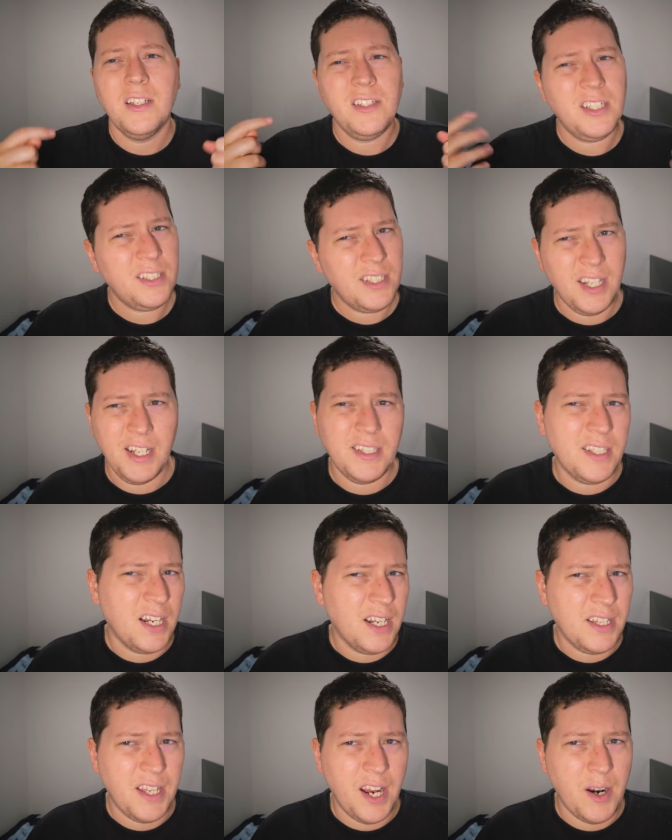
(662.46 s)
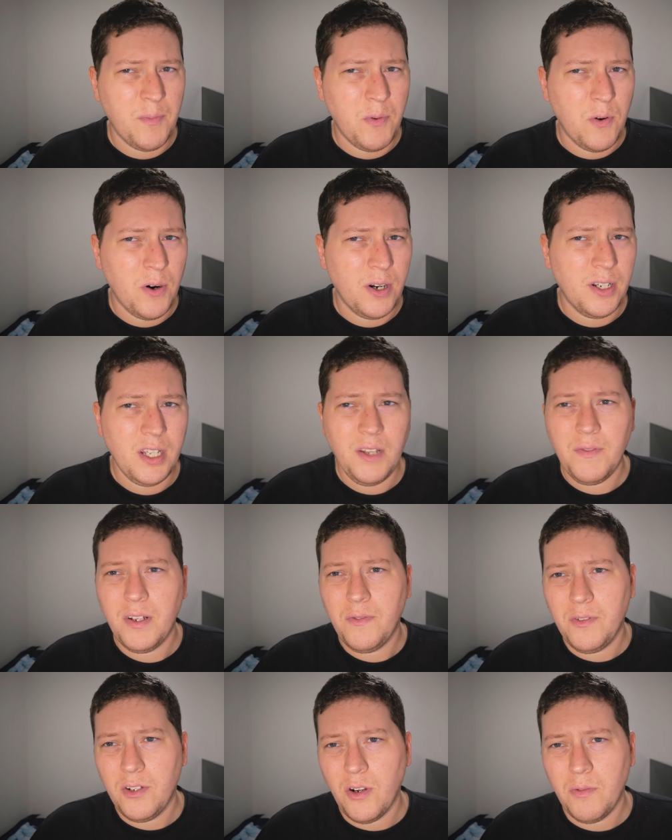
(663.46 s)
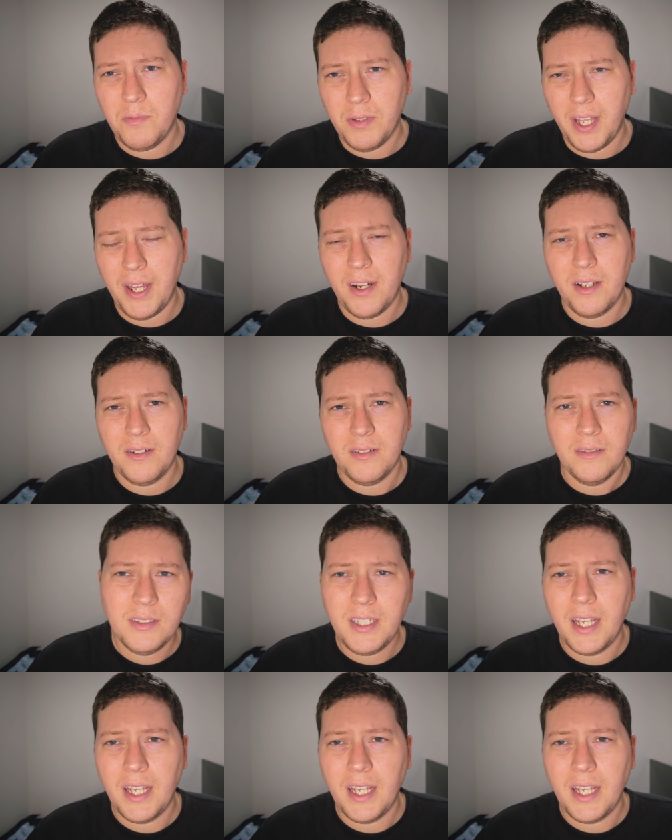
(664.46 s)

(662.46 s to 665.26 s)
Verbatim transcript: just get it done at the airport, even if you don't plan on